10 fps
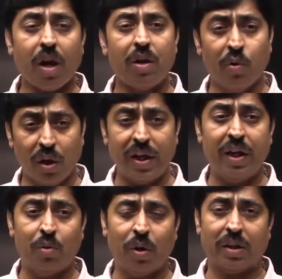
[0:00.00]
You will
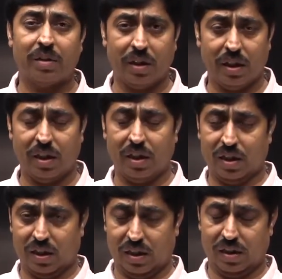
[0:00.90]
need to
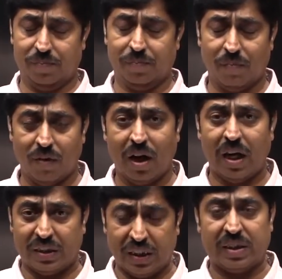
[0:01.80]
uh,
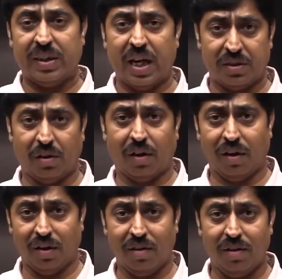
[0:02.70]
adjust the
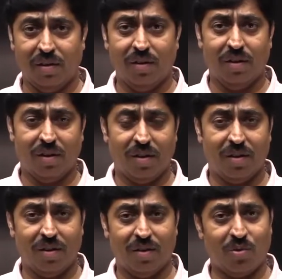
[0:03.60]
accelerator
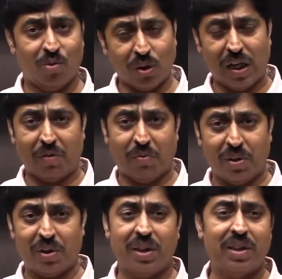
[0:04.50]
uh, so that
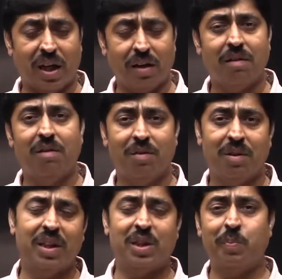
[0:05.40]
friction is at
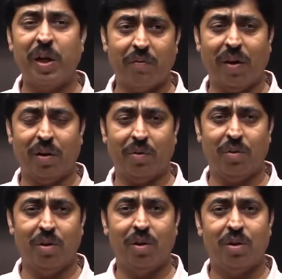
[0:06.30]
its peak value.
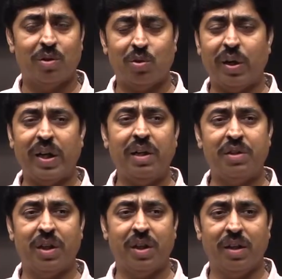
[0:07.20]
So,
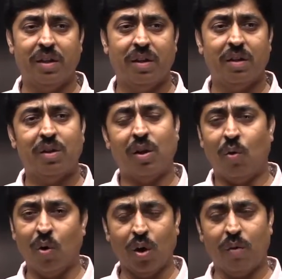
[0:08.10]
initially the
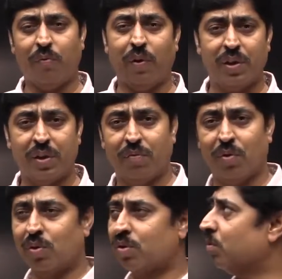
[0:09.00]
whole of friction
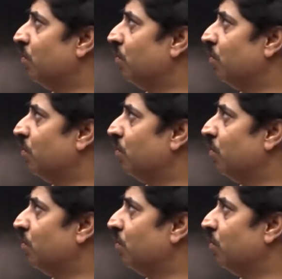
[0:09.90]
force